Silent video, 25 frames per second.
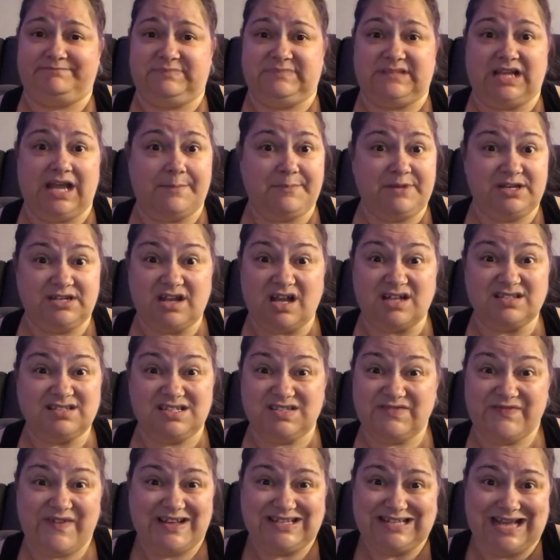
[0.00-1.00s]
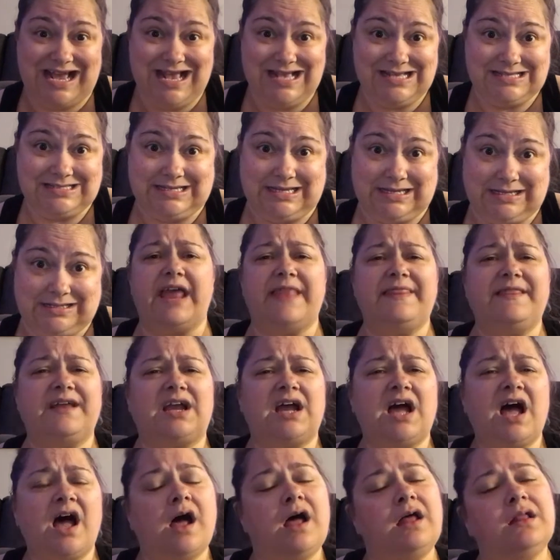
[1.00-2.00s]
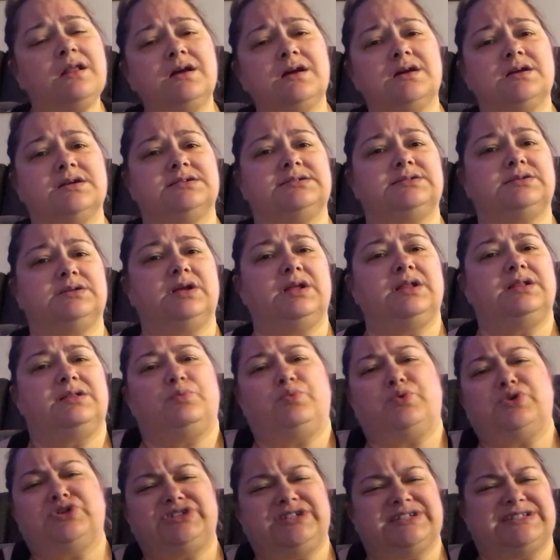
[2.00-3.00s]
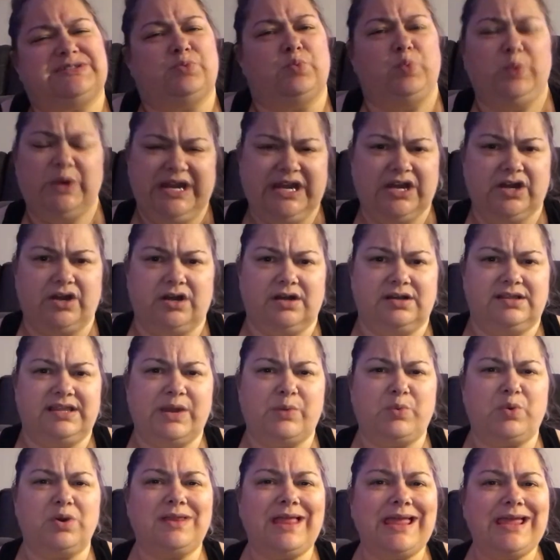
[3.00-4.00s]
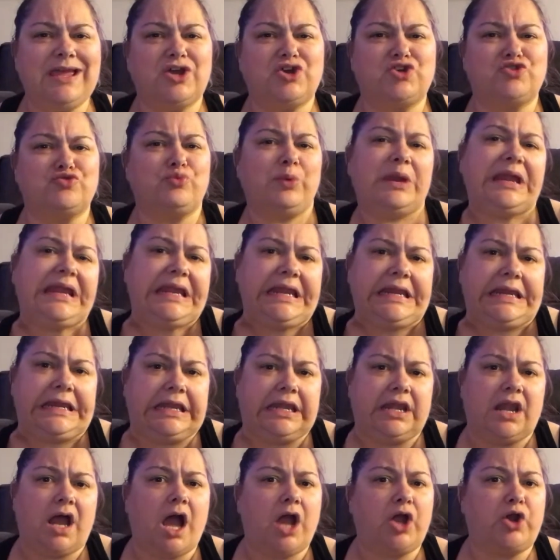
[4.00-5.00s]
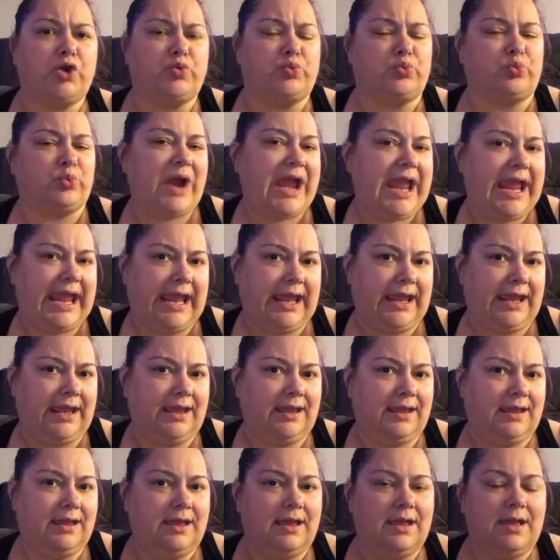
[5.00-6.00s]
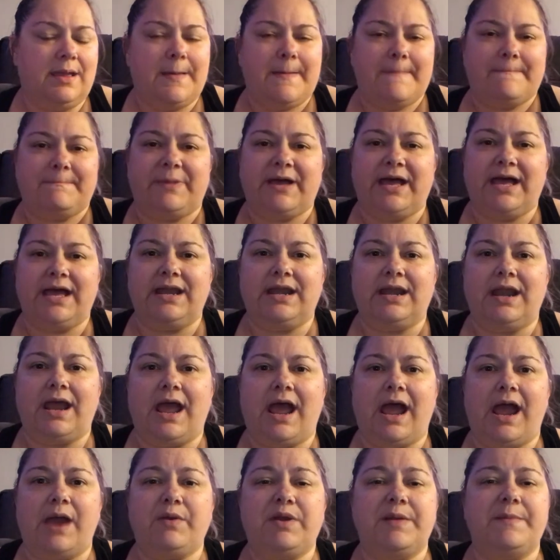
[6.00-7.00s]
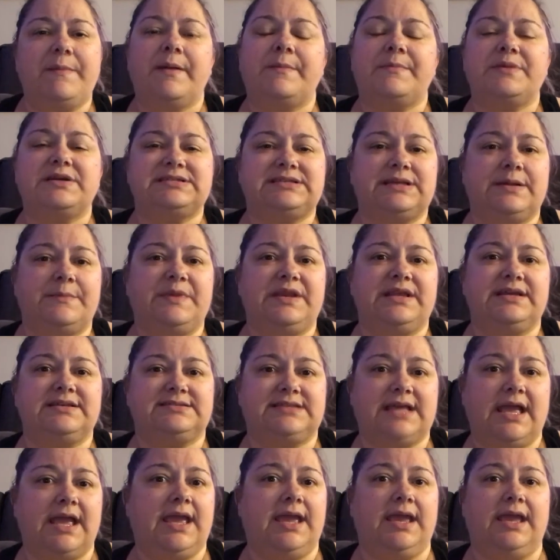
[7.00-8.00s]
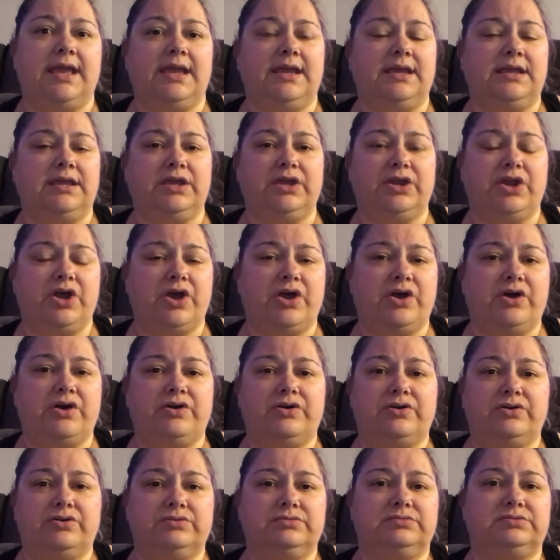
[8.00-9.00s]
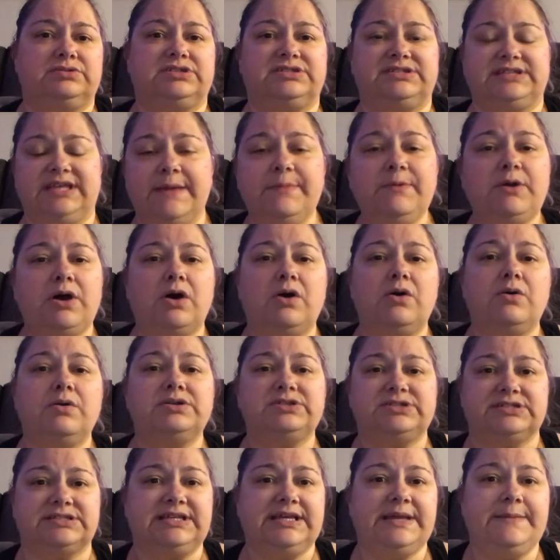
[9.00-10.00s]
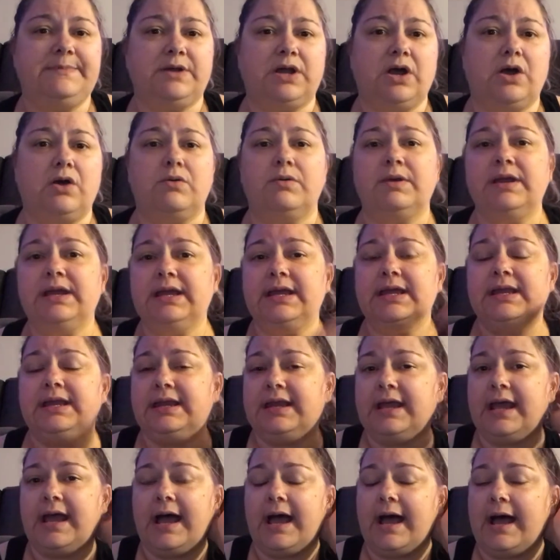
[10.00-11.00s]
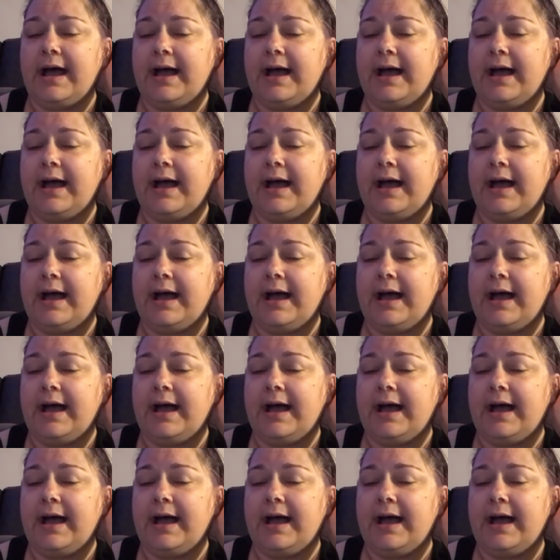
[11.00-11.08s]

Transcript: diamond dots is fantastic. And the colors were just weird. They were like green, not gray. But I remember somebody saying, you know, just keep going, just keep going.